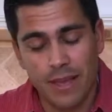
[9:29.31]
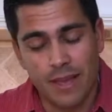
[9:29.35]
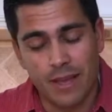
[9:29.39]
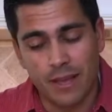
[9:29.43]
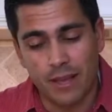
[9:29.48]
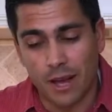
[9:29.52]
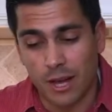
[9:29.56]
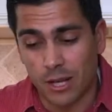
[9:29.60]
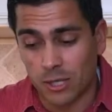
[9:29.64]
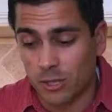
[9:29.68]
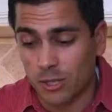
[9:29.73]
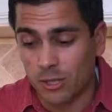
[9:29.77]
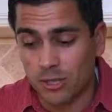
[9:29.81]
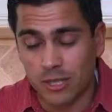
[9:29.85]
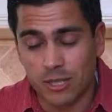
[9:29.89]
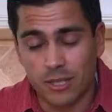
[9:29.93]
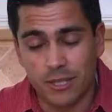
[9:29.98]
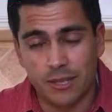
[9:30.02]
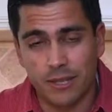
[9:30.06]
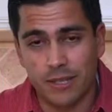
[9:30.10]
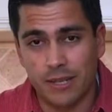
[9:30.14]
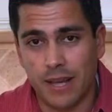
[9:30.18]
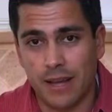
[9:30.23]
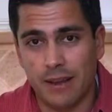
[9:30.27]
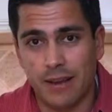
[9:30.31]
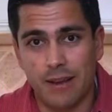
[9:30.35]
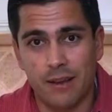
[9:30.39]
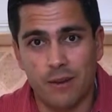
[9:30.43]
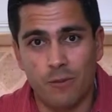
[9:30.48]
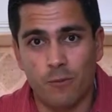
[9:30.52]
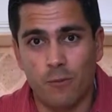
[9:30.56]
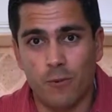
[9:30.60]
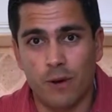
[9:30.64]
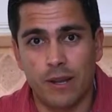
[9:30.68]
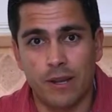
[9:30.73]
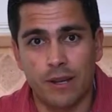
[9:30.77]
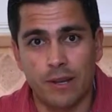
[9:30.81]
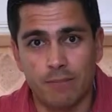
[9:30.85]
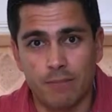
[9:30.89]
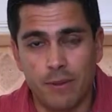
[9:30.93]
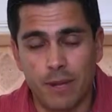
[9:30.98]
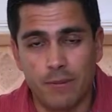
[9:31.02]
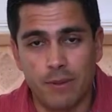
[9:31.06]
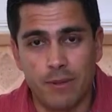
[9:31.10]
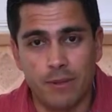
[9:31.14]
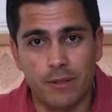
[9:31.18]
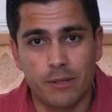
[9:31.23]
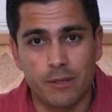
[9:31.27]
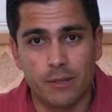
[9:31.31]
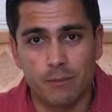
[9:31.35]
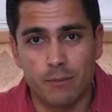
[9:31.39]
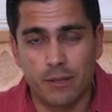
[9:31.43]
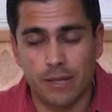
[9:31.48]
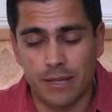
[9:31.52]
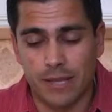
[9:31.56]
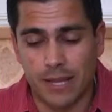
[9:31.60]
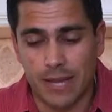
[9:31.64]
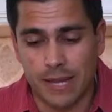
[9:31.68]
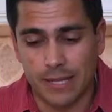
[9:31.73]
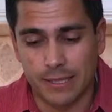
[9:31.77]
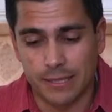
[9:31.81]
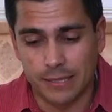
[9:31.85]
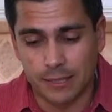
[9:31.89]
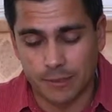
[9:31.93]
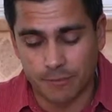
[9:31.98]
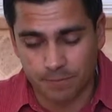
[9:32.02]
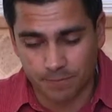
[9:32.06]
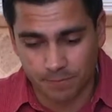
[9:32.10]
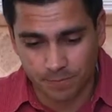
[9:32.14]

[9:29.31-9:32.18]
gosh, it's clear down into 1, maybe a little bit less.